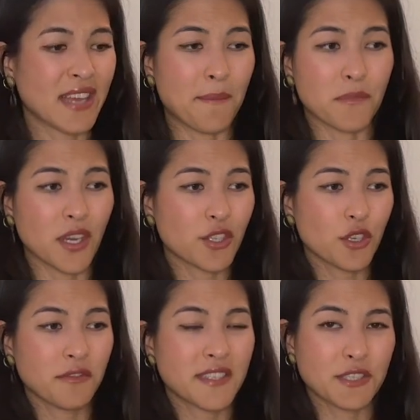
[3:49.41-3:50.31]
I'm not sure
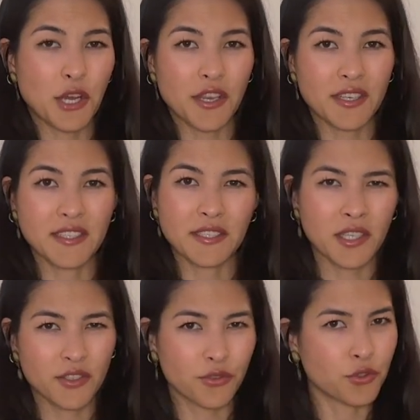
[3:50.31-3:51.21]
if it's cotton. It's
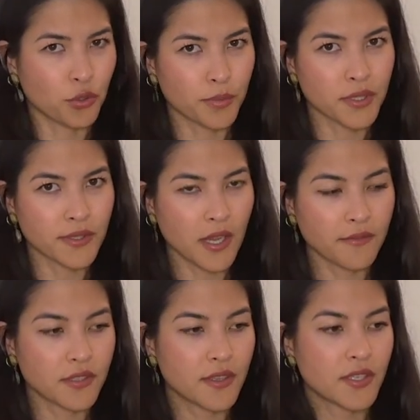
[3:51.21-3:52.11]
not super
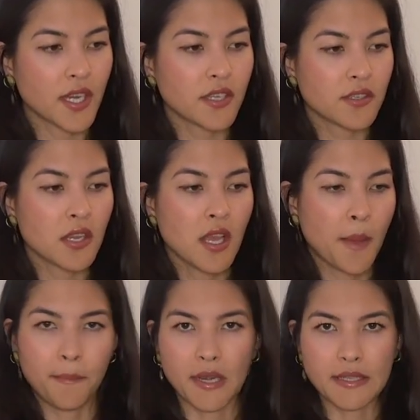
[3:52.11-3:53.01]
soft to the touch,
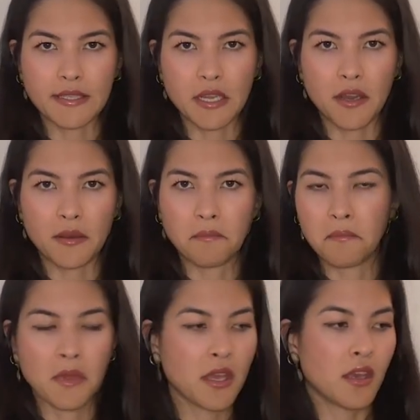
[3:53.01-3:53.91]
but it's not
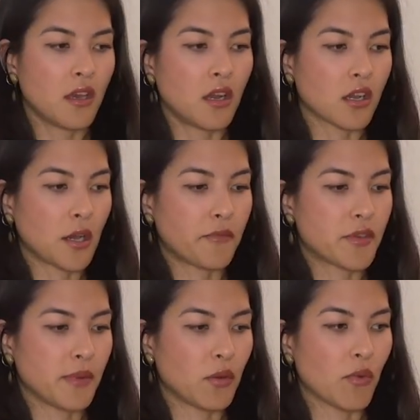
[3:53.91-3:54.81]

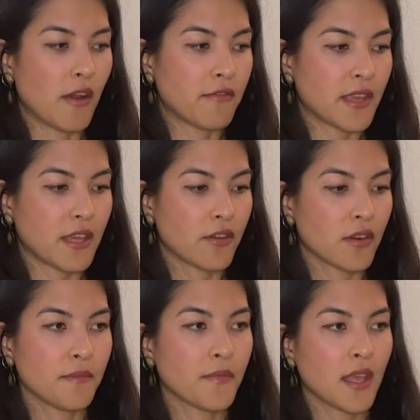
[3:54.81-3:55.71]
uncomfortably rough either.